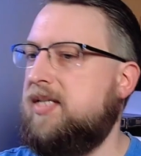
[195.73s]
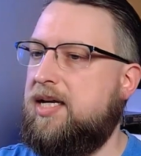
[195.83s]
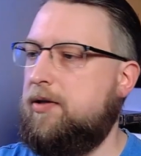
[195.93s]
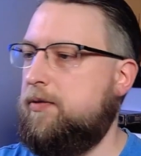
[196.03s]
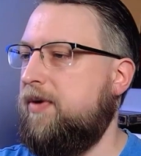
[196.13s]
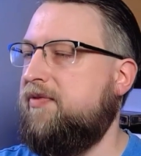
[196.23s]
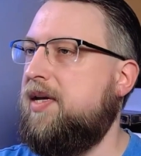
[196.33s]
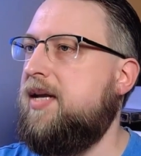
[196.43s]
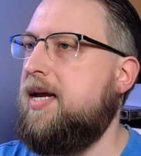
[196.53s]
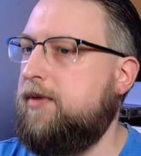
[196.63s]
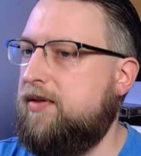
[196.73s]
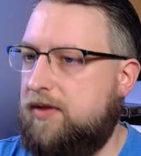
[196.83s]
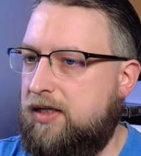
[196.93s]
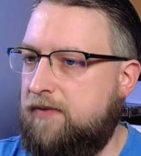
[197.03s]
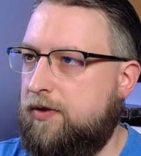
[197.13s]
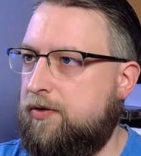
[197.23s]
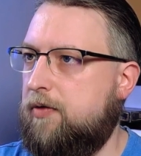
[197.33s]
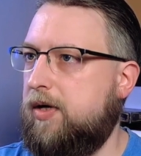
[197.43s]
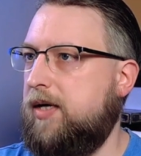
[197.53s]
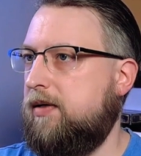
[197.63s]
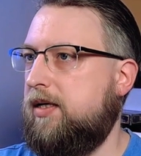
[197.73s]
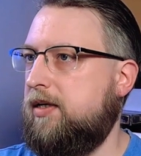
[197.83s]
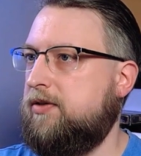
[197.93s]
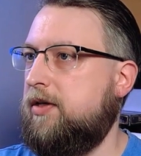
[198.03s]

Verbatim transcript: tenant with an enabled inventory uh,